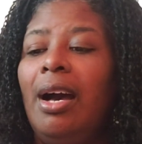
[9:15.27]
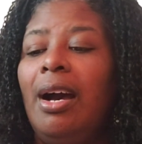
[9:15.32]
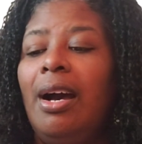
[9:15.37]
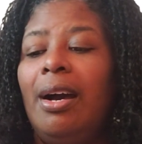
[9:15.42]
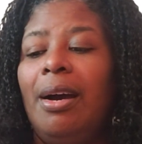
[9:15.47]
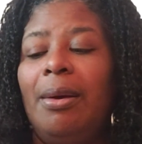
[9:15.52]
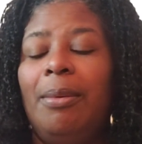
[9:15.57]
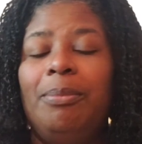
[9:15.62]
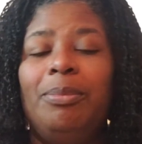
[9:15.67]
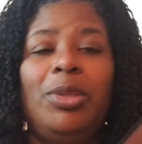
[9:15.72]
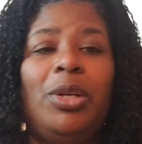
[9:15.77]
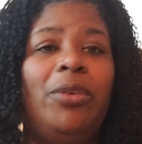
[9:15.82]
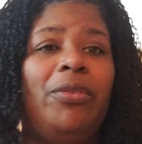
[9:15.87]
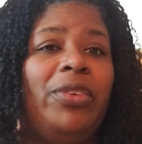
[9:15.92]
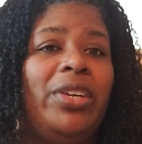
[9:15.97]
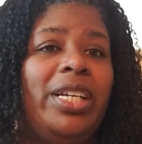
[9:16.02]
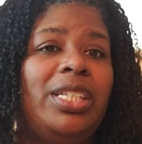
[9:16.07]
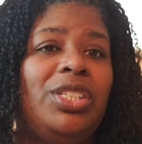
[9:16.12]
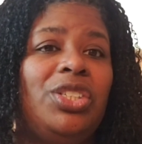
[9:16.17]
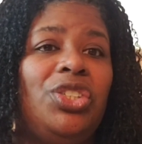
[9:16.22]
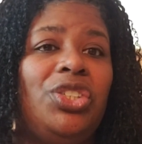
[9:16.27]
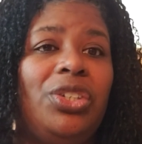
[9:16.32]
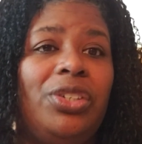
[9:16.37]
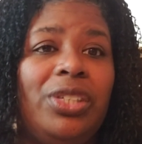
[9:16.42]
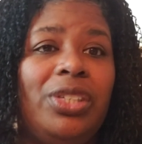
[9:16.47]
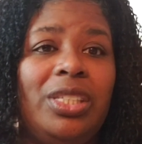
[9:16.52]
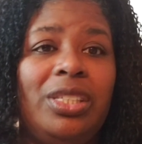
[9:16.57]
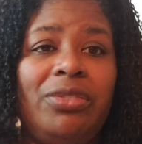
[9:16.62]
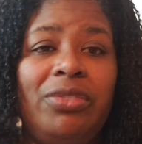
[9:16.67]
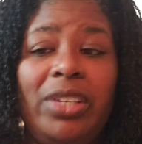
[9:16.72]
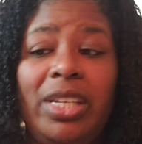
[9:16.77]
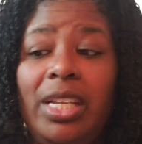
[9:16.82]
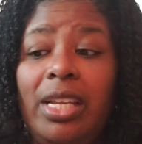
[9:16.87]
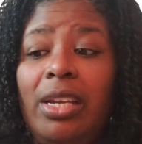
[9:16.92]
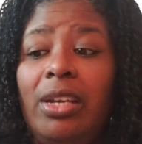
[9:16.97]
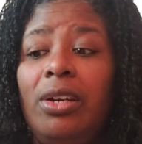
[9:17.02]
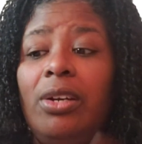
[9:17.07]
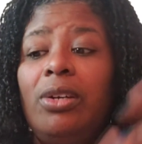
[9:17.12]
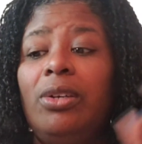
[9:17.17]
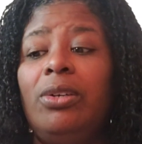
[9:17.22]
Don't forget to share this
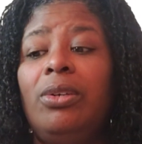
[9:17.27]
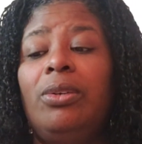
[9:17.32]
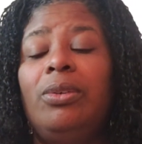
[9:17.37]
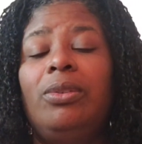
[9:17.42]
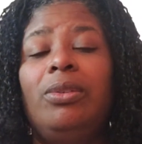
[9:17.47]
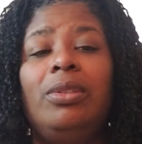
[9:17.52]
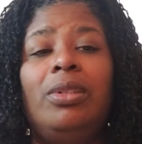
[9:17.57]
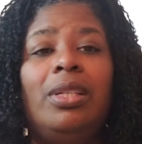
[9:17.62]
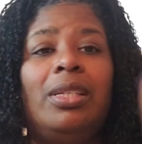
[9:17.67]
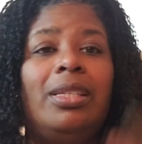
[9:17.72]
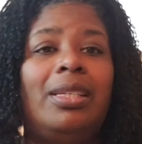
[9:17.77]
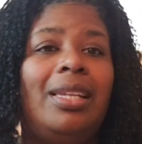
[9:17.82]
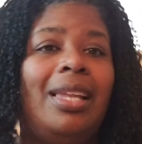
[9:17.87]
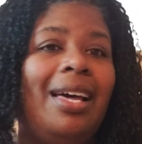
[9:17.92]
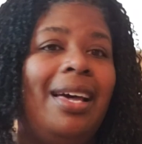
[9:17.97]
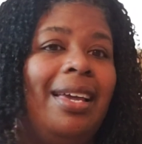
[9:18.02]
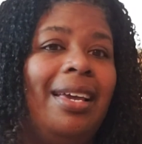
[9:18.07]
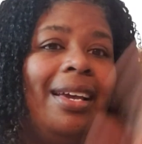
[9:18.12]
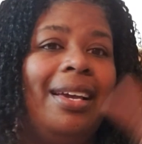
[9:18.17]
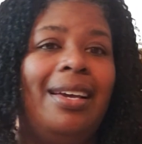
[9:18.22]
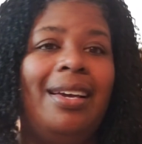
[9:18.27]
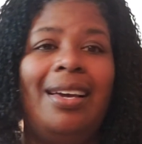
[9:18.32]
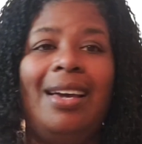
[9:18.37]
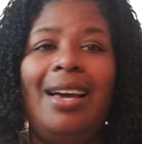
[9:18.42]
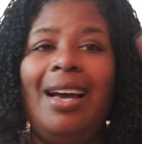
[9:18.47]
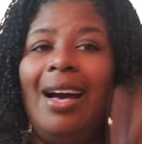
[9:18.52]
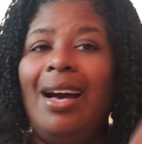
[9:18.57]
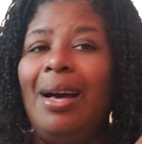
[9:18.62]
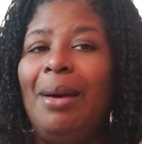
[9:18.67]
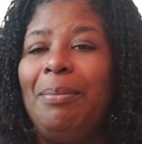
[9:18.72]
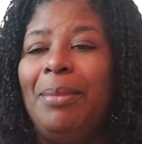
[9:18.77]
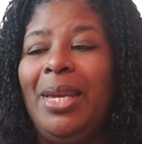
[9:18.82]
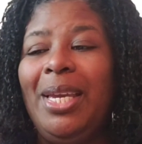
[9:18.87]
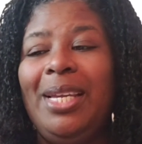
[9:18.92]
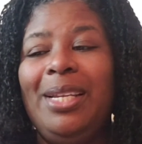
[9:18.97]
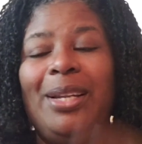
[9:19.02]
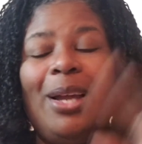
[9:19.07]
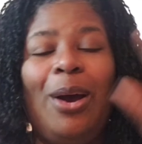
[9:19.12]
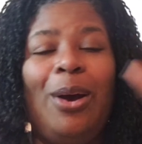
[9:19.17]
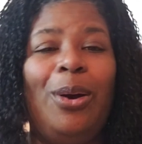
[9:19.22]
video, like,
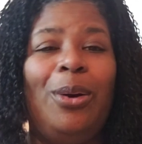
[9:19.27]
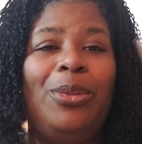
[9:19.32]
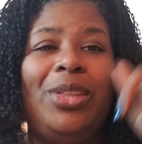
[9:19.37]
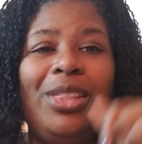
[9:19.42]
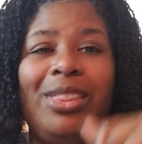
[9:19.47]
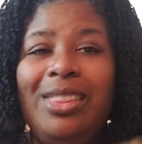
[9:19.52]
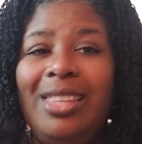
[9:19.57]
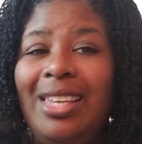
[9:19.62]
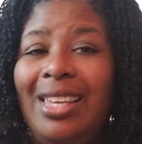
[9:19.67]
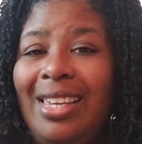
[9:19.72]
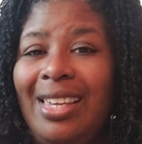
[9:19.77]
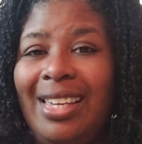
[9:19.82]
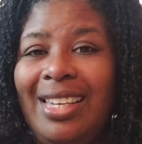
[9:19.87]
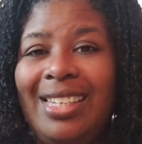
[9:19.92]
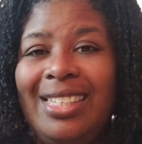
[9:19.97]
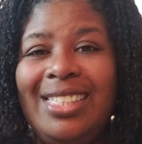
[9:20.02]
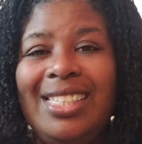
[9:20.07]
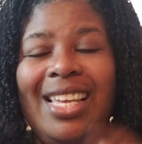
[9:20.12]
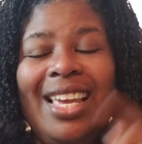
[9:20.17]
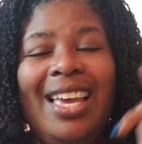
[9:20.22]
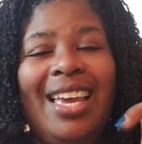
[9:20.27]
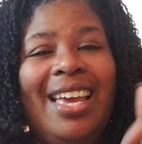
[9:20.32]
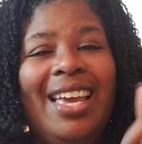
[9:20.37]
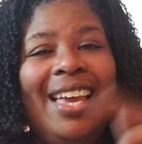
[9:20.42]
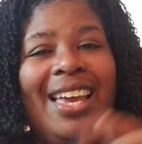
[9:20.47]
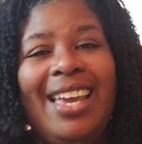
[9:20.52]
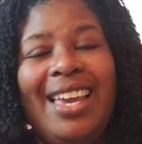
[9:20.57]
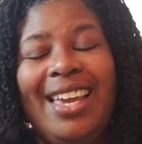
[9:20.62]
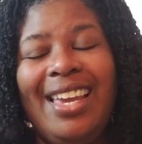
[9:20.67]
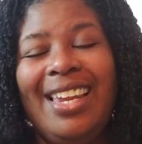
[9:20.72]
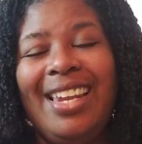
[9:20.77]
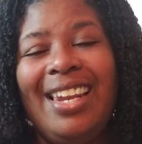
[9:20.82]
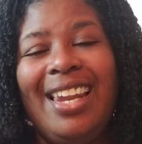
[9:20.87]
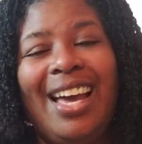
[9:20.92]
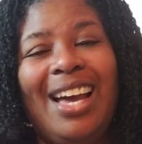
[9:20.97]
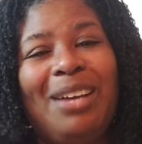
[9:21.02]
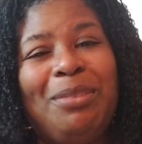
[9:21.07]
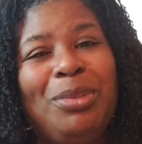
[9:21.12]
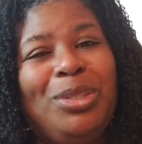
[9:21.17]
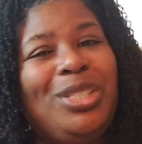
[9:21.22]
comment, all the things. And
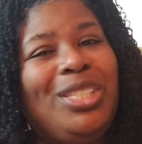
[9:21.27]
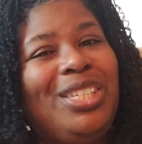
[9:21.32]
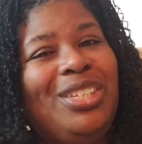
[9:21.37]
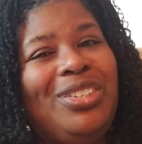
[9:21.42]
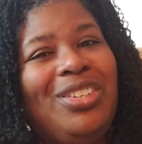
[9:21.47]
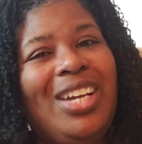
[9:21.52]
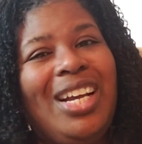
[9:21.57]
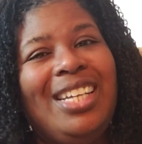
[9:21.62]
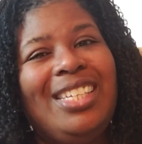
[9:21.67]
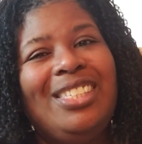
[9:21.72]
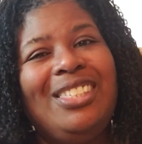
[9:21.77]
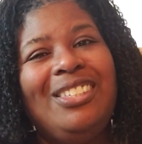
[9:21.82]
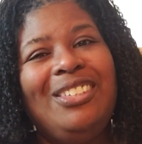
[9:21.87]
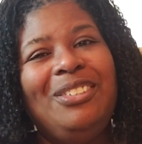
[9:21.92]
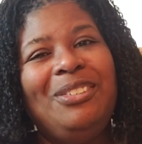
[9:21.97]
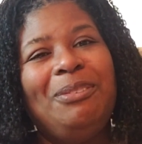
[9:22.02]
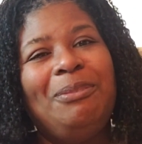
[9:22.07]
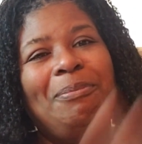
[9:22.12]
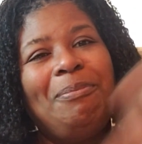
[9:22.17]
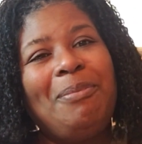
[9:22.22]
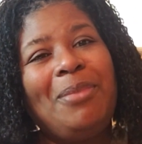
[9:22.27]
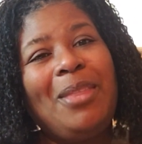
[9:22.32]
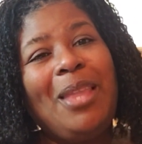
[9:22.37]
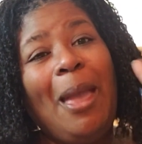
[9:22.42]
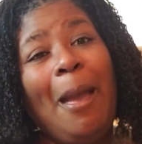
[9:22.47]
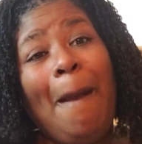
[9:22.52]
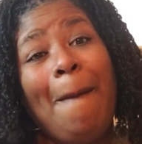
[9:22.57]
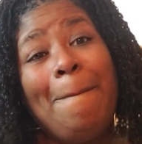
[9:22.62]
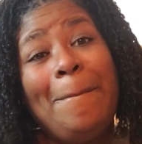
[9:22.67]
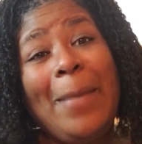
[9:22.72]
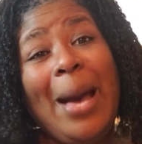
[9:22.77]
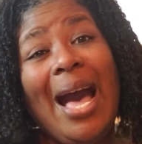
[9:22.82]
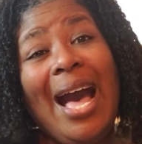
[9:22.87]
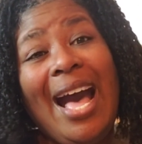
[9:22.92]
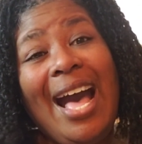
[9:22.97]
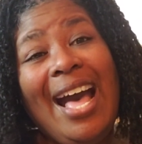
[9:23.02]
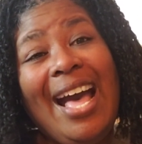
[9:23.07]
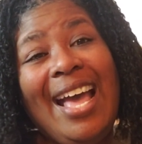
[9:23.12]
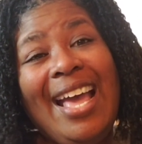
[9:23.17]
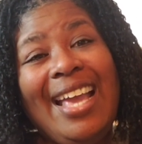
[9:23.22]
I will see you guys soon.
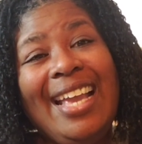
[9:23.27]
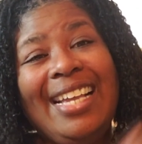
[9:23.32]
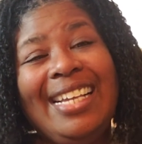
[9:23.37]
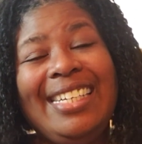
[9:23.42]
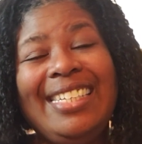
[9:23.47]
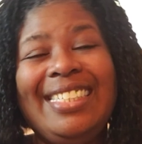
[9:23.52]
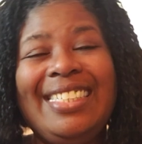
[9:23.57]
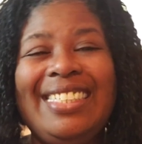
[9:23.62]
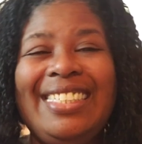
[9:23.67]
Bye.